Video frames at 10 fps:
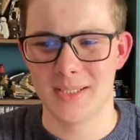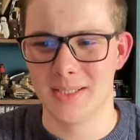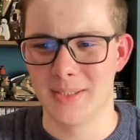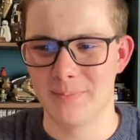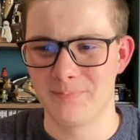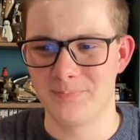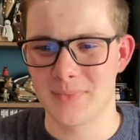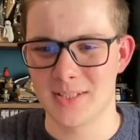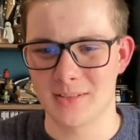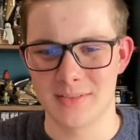Um,
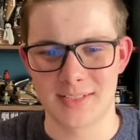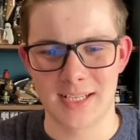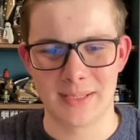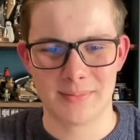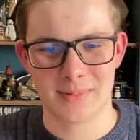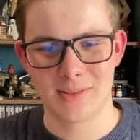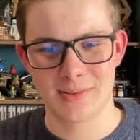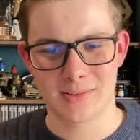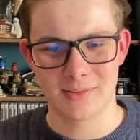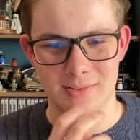it's a good set.
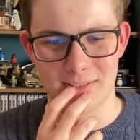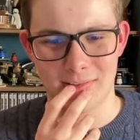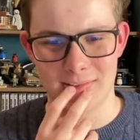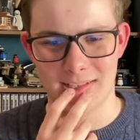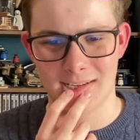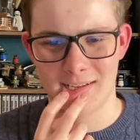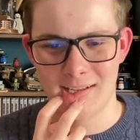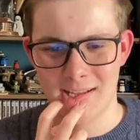Good, good, good set.